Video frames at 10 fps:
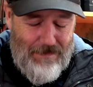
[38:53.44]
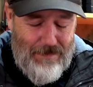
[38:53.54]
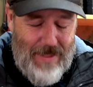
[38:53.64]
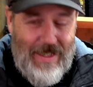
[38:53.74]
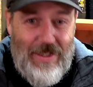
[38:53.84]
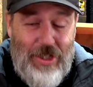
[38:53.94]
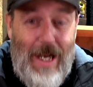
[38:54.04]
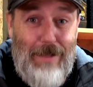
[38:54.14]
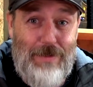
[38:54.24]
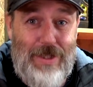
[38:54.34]
bloody
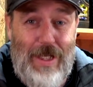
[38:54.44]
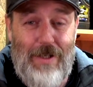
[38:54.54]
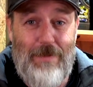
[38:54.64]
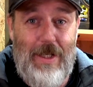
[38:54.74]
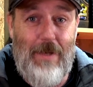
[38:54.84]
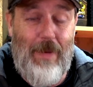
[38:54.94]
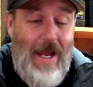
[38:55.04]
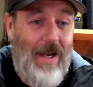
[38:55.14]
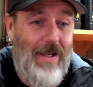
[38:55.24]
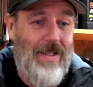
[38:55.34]
James telling me
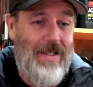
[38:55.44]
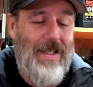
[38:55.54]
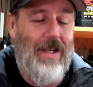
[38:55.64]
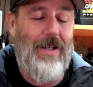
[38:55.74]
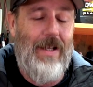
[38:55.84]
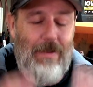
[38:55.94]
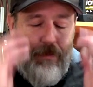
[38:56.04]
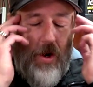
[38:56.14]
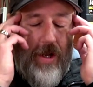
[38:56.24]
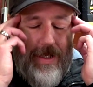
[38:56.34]
about it, and
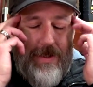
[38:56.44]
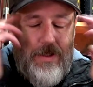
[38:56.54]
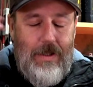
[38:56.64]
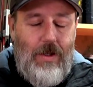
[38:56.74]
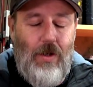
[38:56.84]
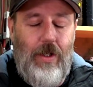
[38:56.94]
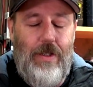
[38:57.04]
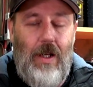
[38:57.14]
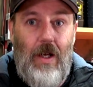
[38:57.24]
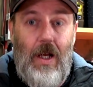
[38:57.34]
my instant thought is,